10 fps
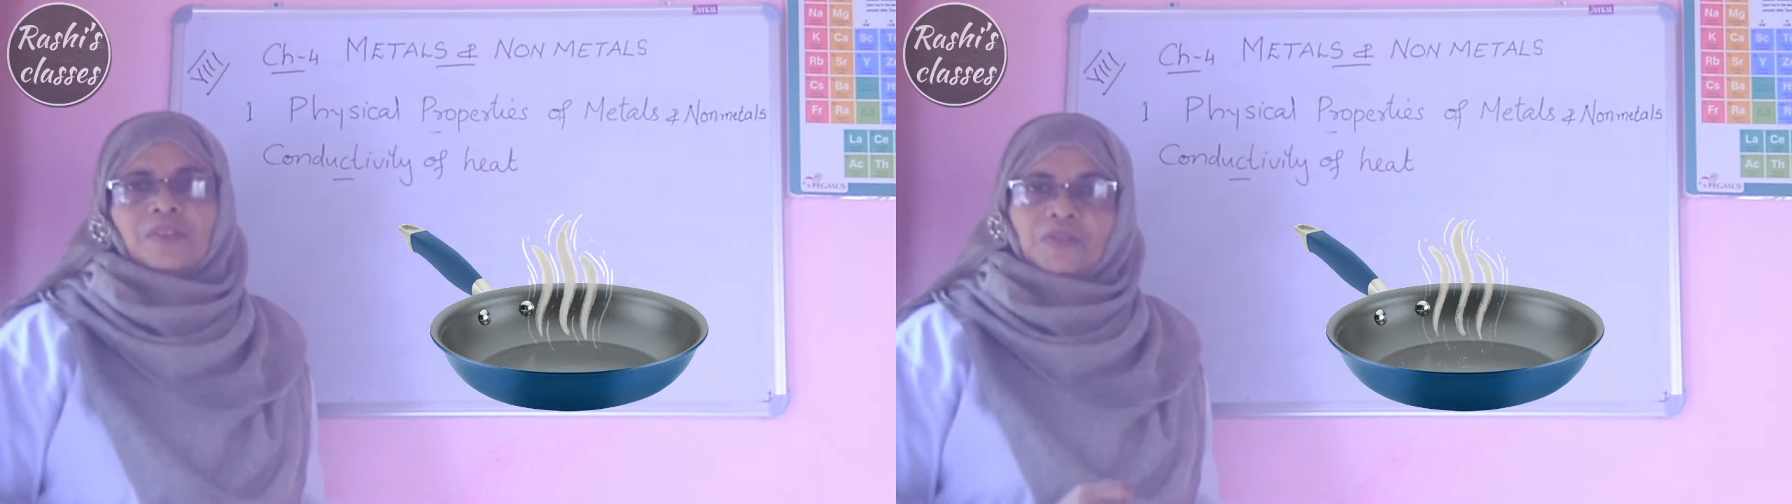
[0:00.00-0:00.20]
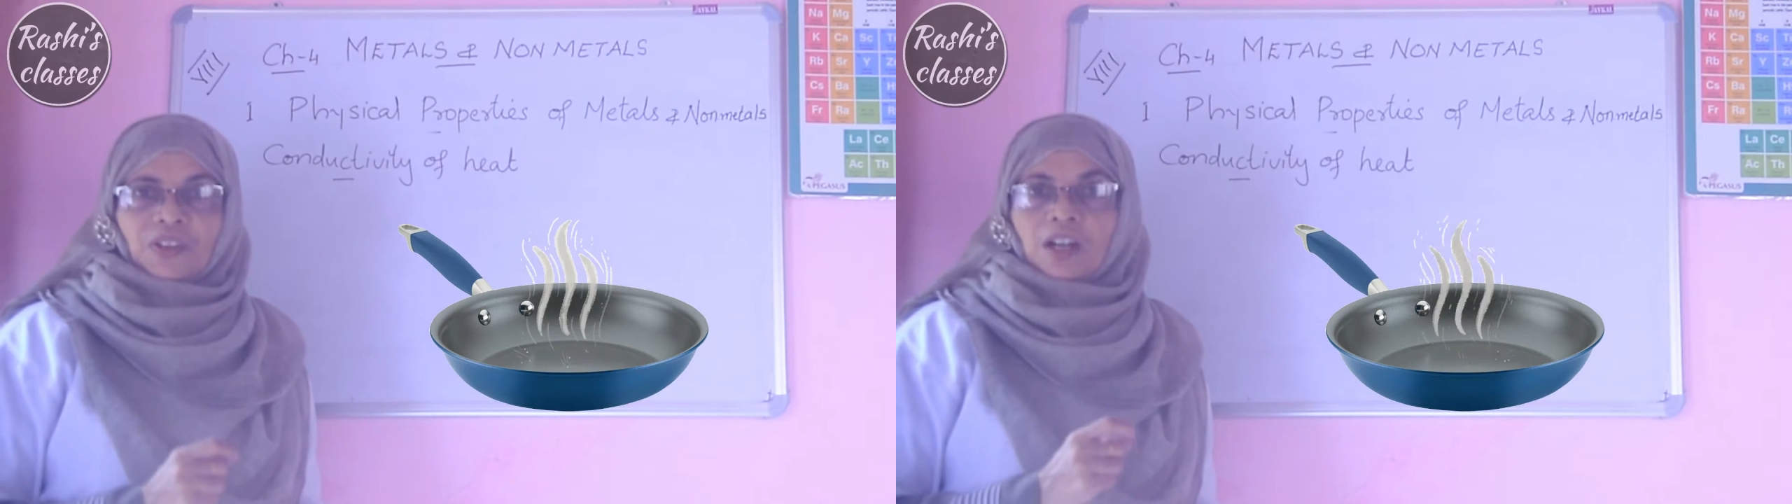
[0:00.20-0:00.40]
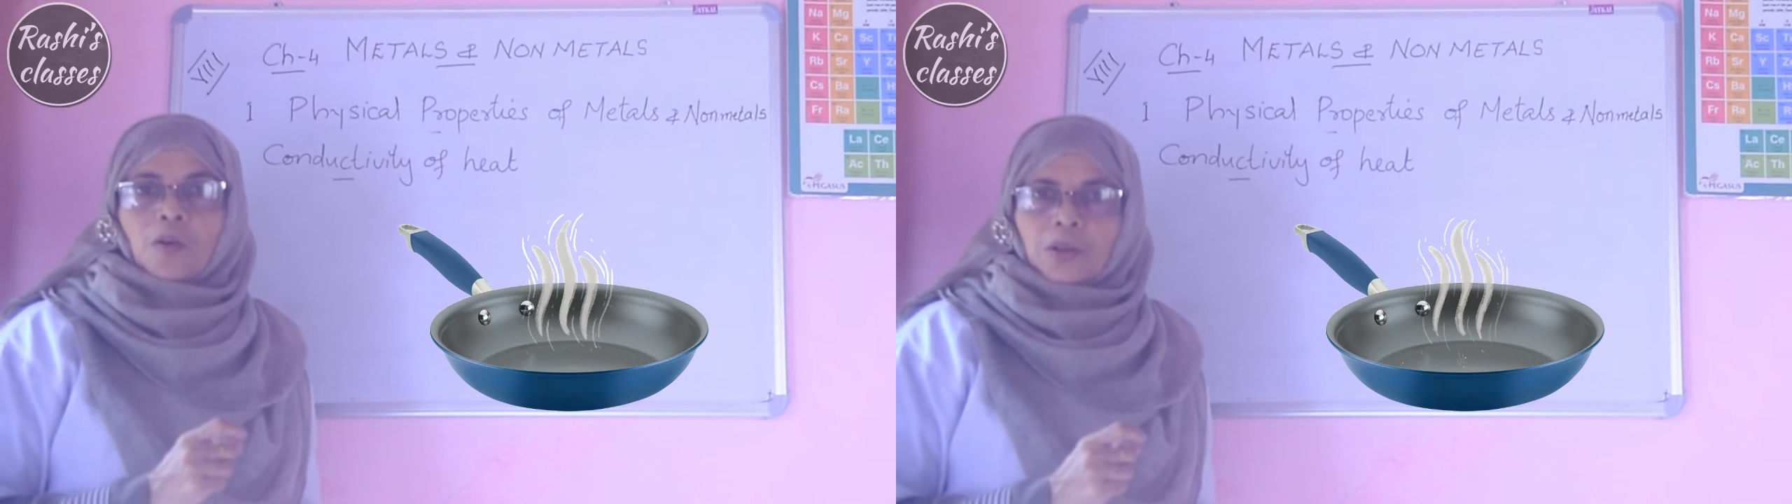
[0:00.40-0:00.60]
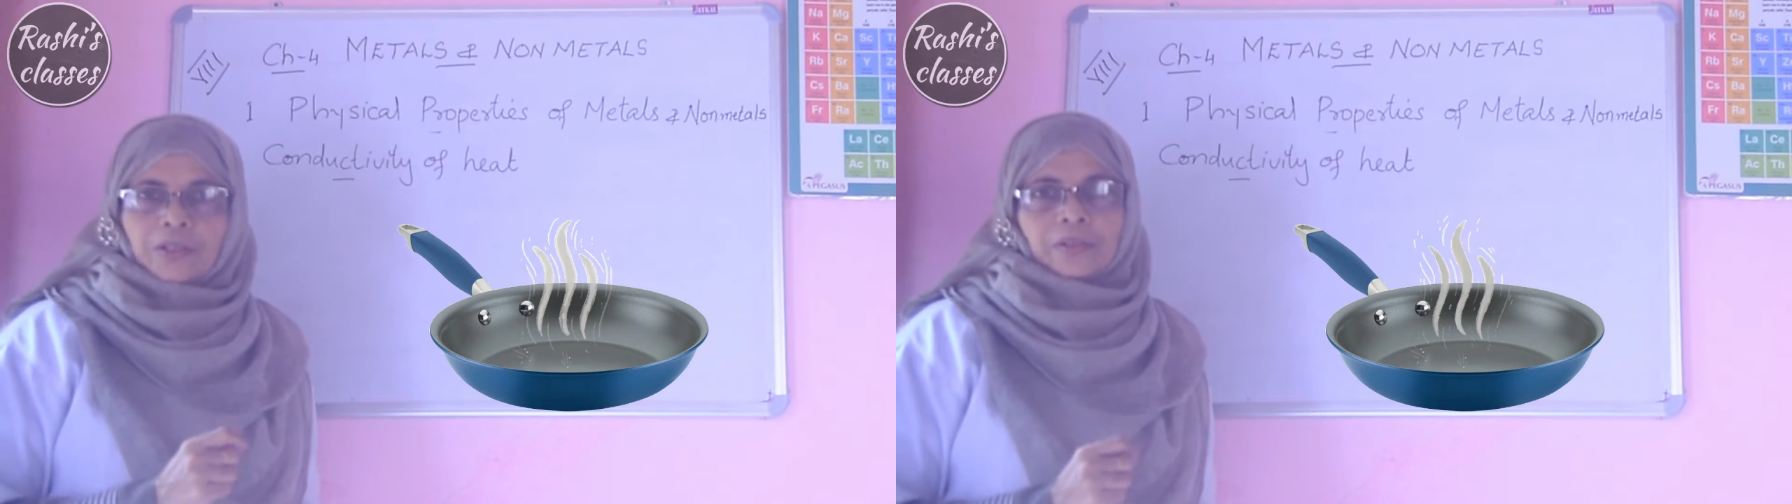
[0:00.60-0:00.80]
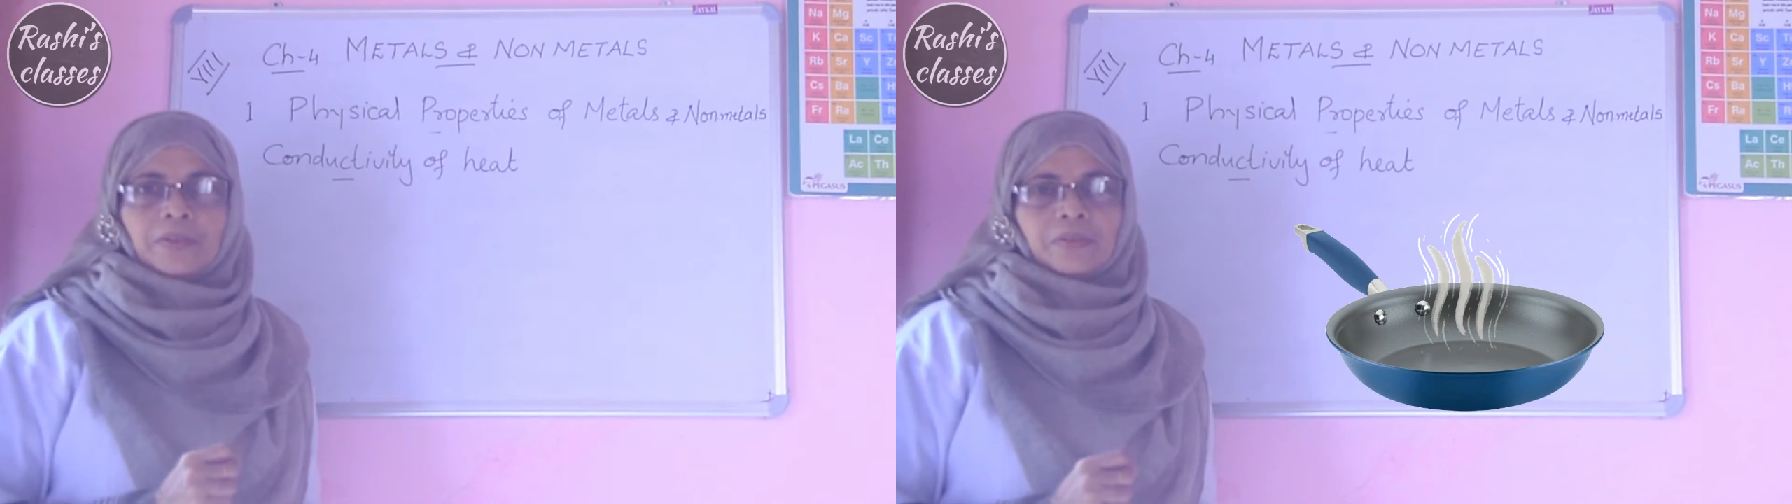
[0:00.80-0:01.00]
We feel hot,
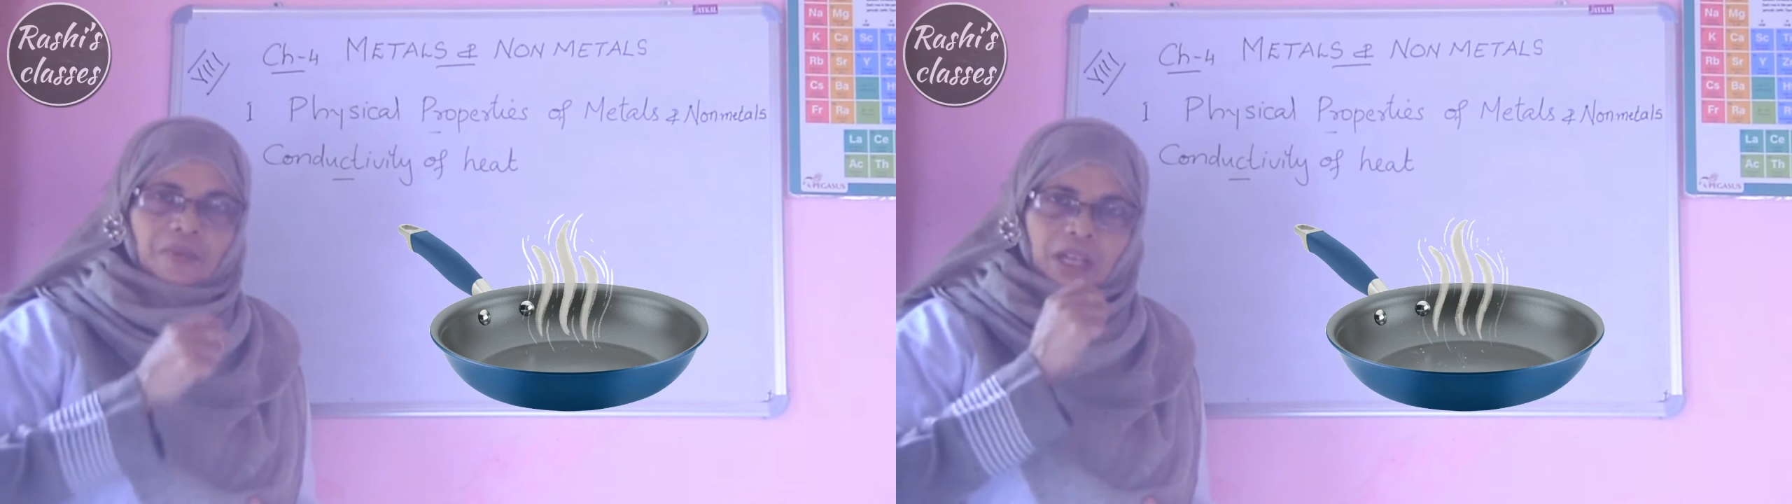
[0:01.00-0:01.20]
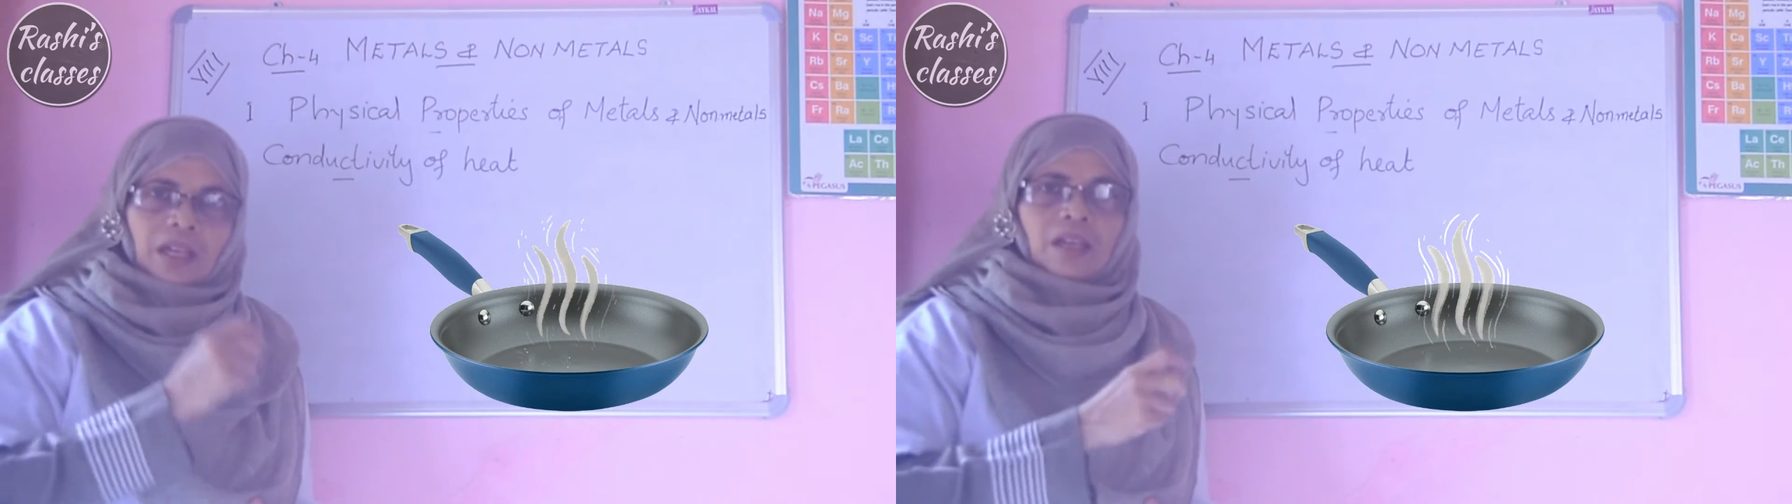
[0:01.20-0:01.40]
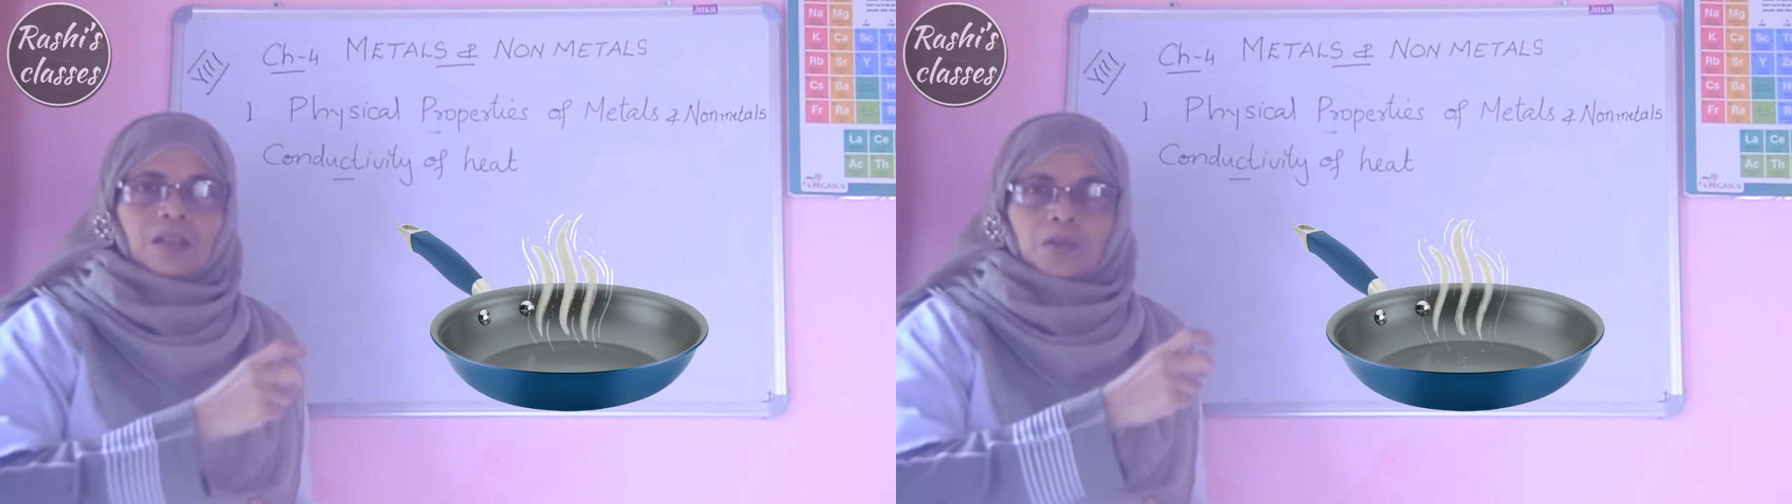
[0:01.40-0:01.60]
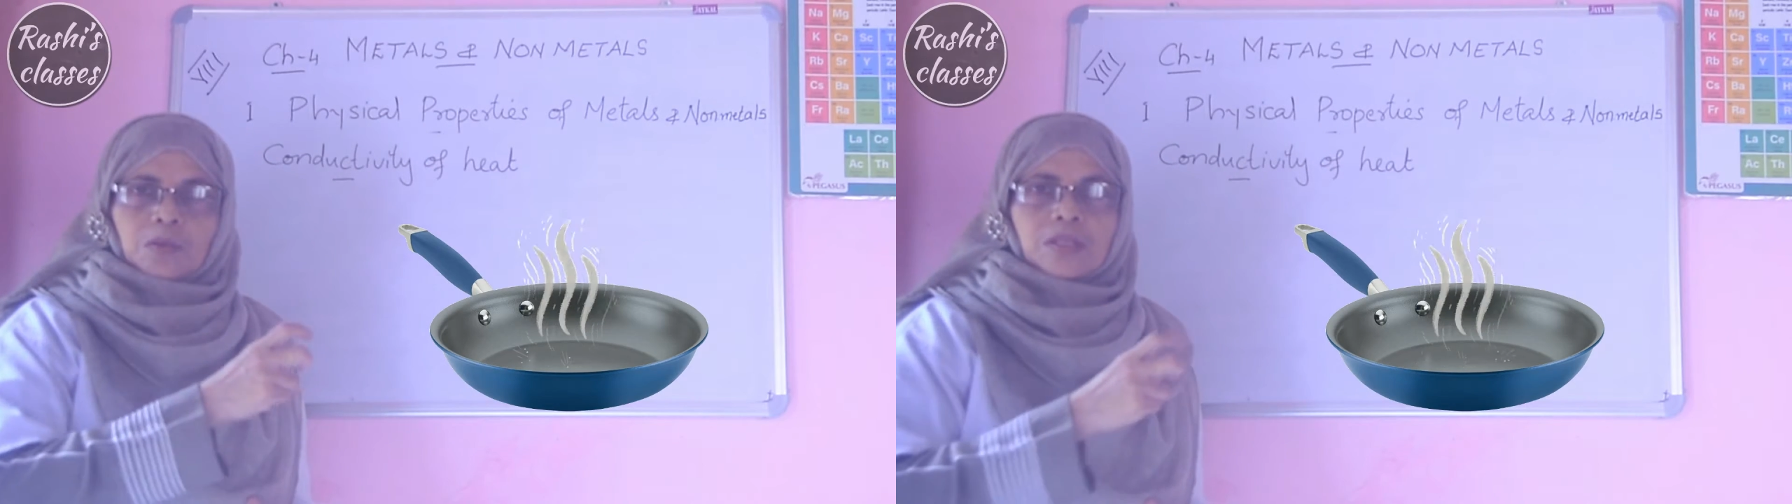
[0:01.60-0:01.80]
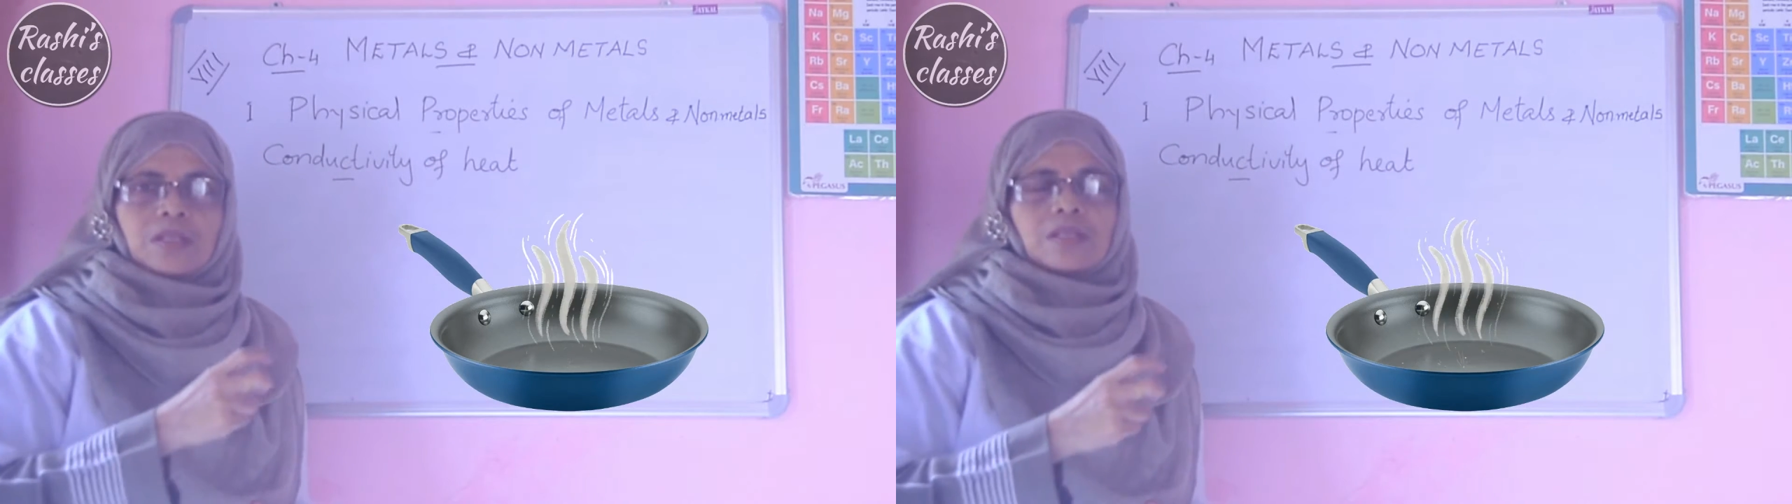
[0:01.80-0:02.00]
no? We
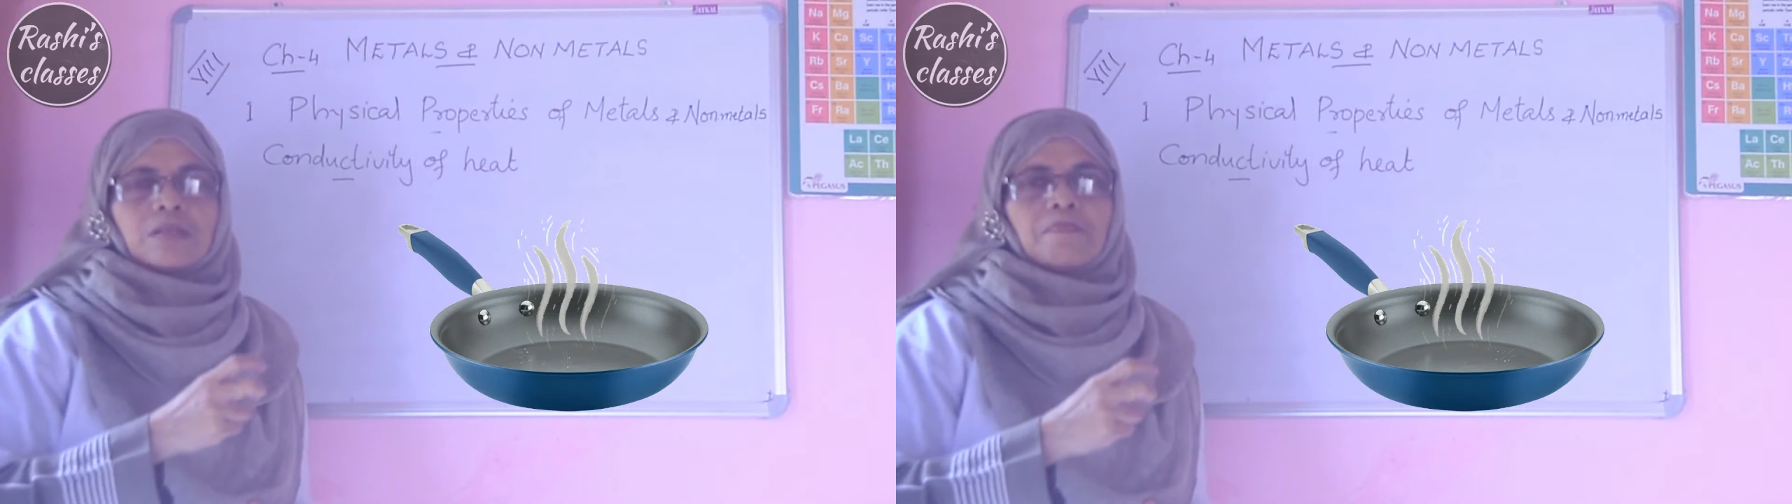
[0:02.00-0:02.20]
use